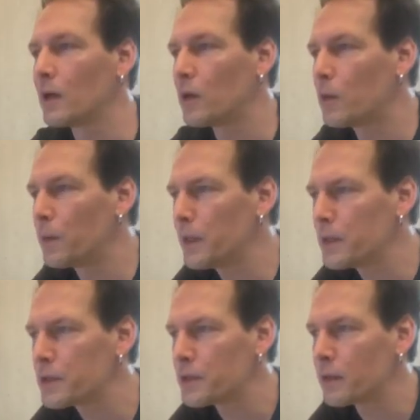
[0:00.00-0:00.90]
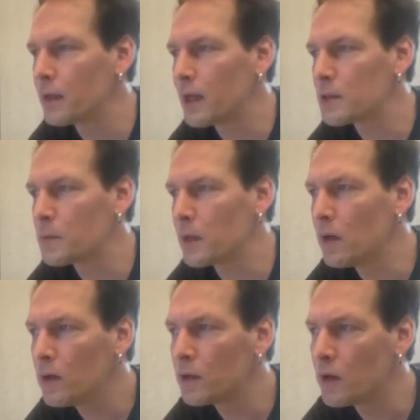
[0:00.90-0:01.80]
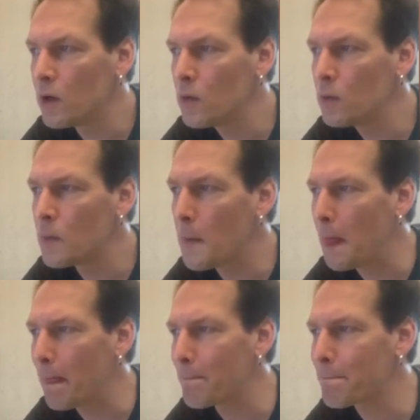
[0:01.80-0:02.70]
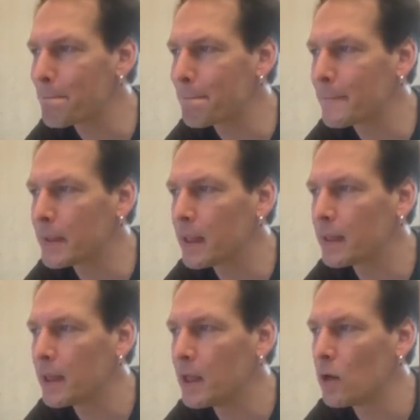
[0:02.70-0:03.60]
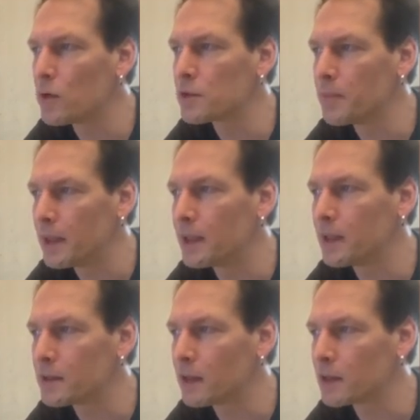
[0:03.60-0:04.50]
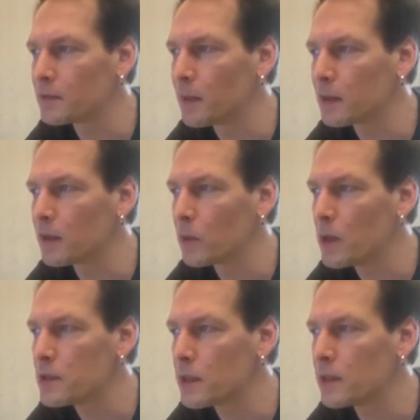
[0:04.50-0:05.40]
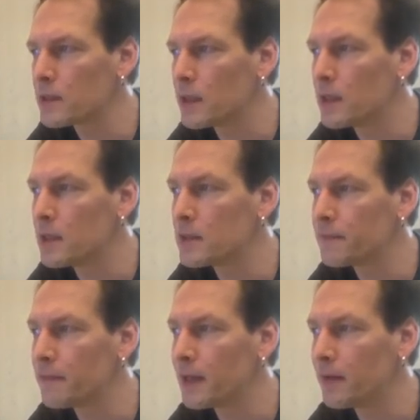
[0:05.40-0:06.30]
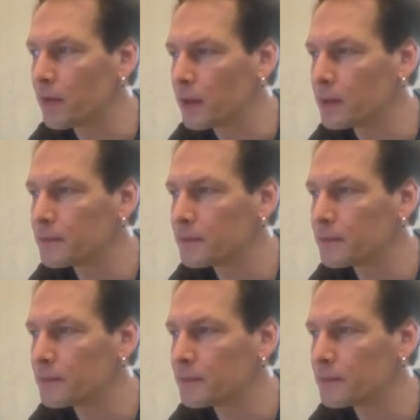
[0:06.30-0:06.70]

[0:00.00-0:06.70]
Question: as we all know that he owns many guitars, but which is his favorite?